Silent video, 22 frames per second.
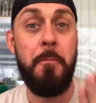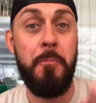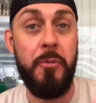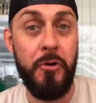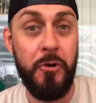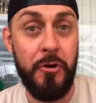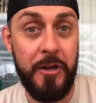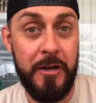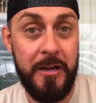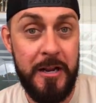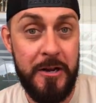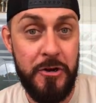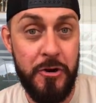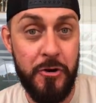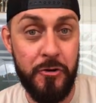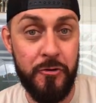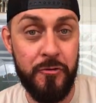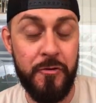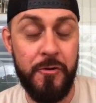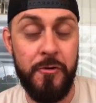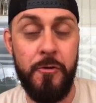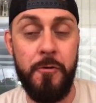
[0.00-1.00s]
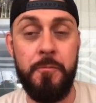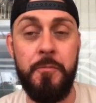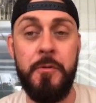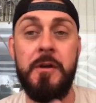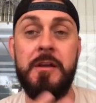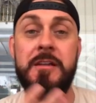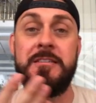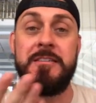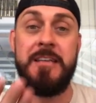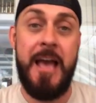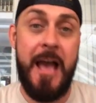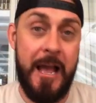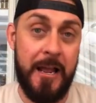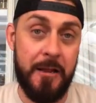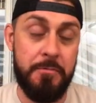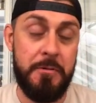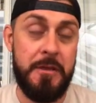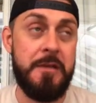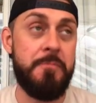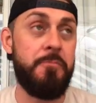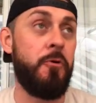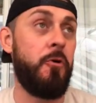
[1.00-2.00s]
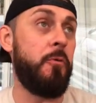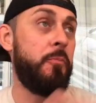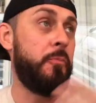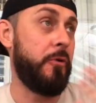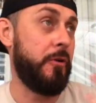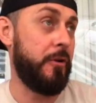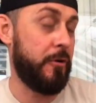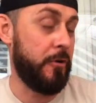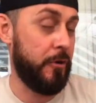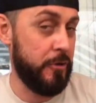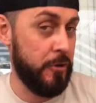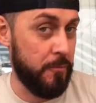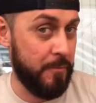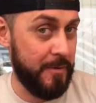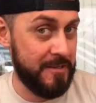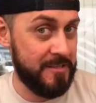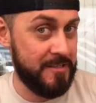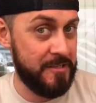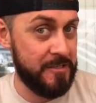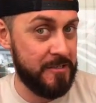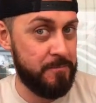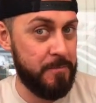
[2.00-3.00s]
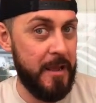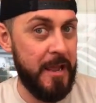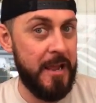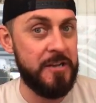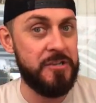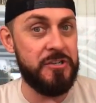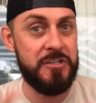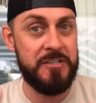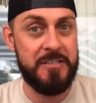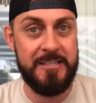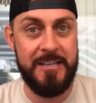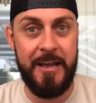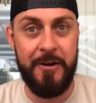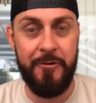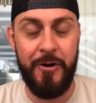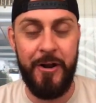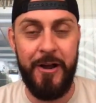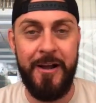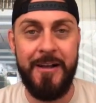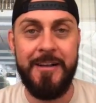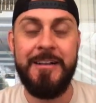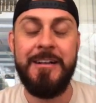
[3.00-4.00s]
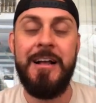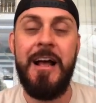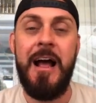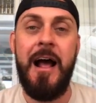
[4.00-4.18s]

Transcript: put it in your group, tag people, put it on your business page, etc.